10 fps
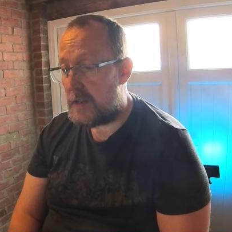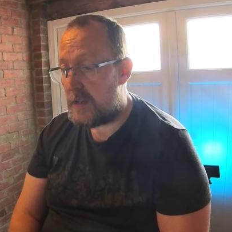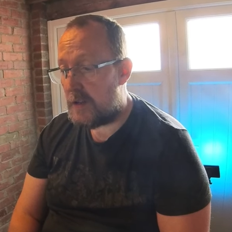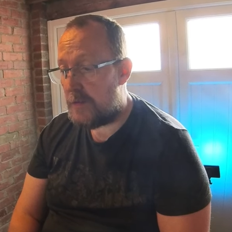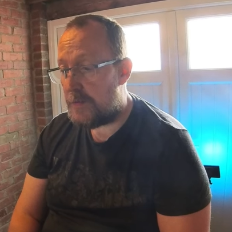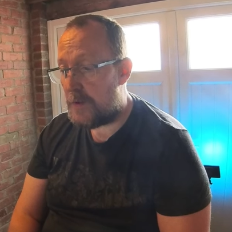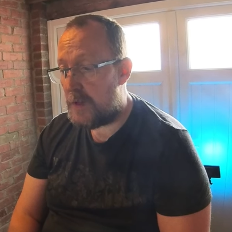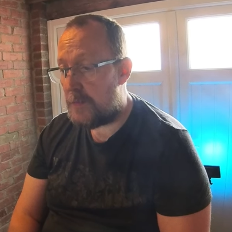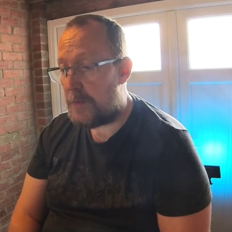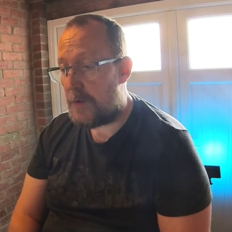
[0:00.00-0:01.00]
so you can
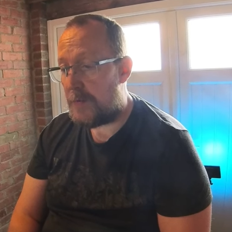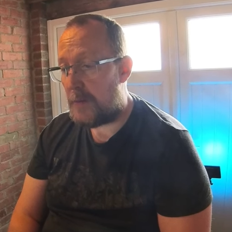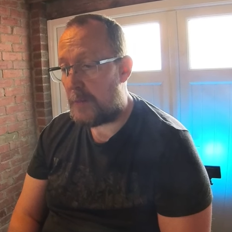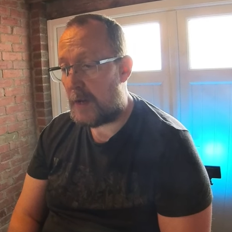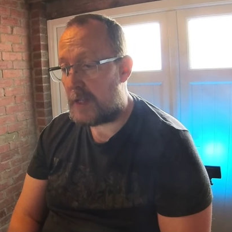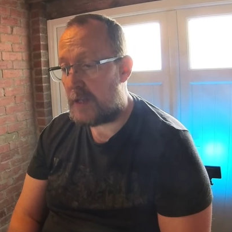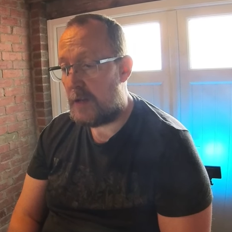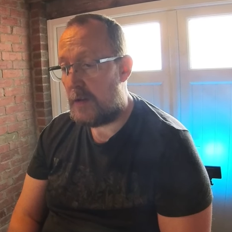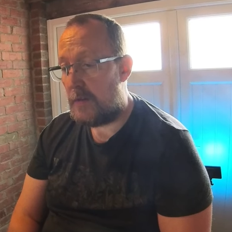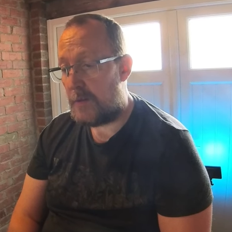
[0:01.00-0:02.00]
find the perfect match